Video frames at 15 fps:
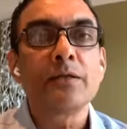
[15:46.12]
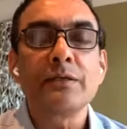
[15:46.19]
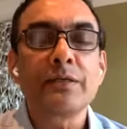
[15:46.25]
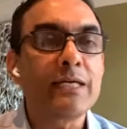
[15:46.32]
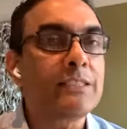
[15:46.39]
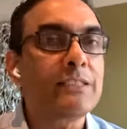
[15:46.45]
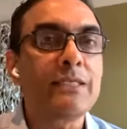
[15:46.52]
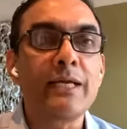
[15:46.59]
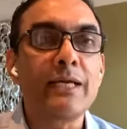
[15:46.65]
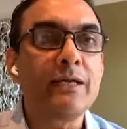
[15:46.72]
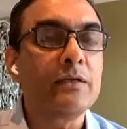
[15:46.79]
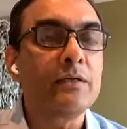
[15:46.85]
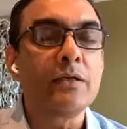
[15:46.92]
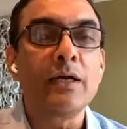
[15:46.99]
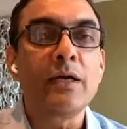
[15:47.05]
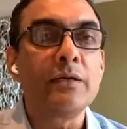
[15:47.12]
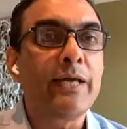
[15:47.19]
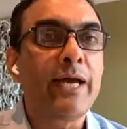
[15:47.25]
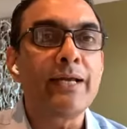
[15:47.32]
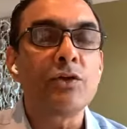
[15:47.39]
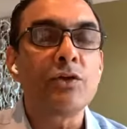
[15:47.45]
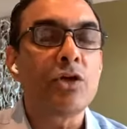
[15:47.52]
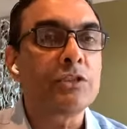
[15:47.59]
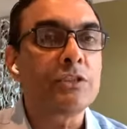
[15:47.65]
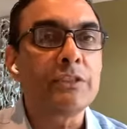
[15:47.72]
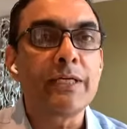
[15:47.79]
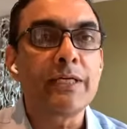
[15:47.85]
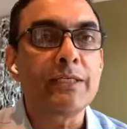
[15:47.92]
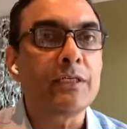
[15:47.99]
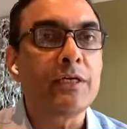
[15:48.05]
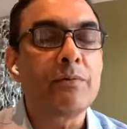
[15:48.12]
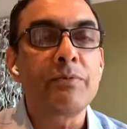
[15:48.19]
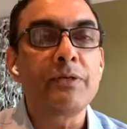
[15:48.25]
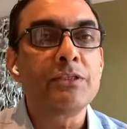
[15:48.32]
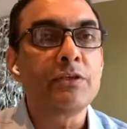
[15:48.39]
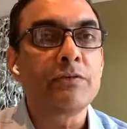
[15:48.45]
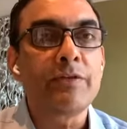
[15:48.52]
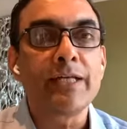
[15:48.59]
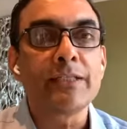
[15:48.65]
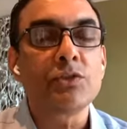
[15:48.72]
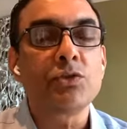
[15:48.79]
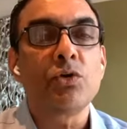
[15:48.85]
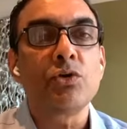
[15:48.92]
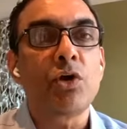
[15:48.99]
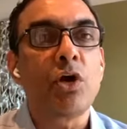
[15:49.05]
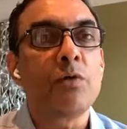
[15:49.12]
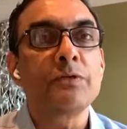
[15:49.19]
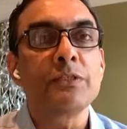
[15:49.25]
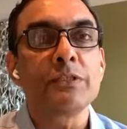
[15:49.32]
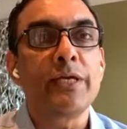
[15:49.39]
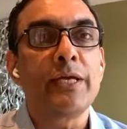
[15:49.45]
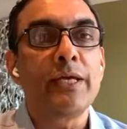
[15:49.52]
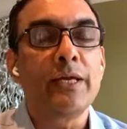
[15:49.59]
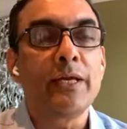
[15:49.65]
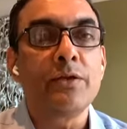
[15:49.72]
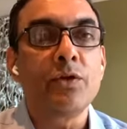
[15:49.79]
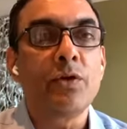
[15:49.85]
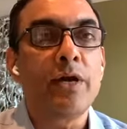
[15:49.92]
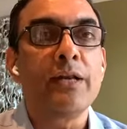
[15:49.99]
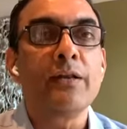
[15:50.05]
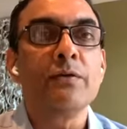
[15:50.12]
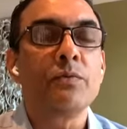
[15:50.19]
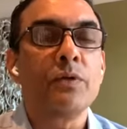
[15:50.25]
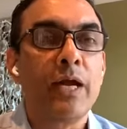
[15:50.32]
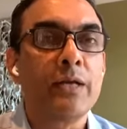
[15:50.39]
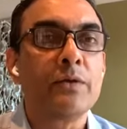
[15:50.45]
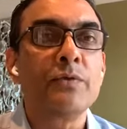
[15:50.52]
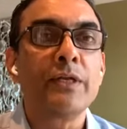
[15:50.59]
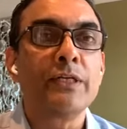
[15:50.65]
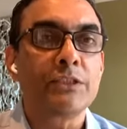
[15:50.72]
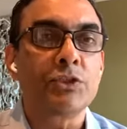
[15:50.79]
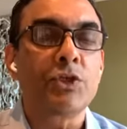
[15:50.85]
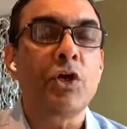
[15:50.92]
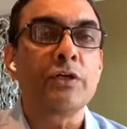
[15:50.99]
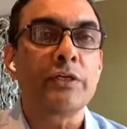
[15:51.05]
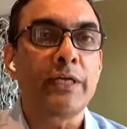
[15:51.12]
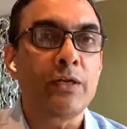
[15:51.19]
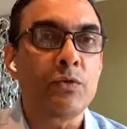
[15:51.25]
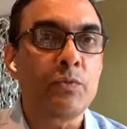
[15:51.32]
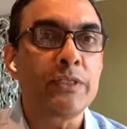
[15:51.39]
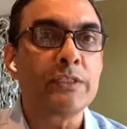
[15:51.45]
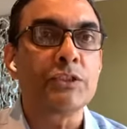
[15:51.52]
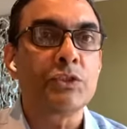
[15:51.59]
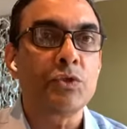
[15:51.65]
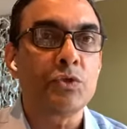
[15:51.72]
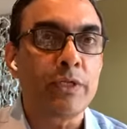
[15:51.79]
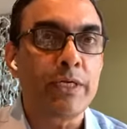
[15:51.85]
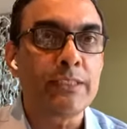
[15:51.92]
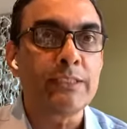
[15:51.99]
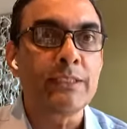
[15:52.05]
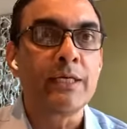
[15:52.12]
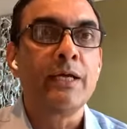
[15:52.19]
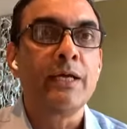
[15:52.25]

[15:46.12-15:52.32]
testing, diagnostics companies of that sort, obviously, had really strong tailwinds through this.